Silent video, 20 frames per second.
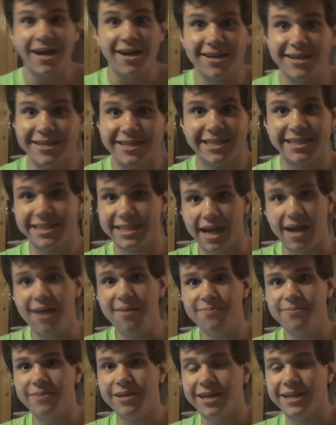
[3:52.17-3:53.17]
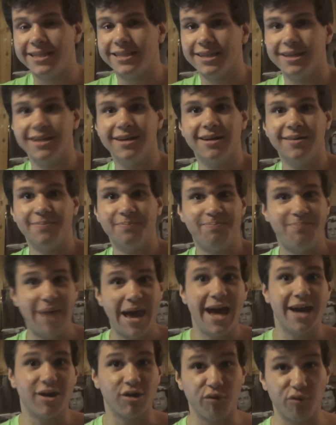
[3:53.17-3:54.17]
are as dumb as a
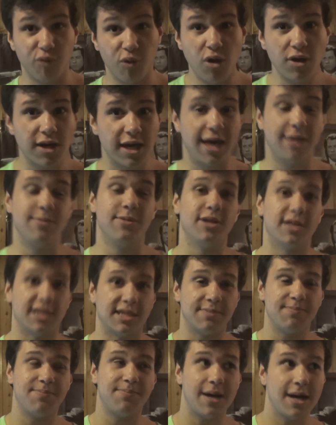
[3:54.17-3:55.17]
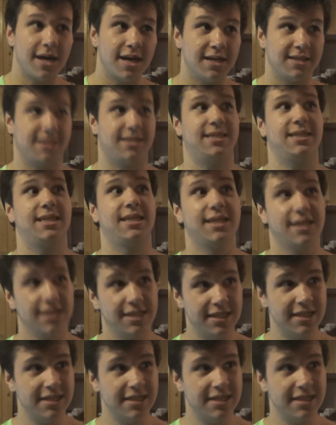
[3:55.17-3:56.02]
bag of rock hammers, but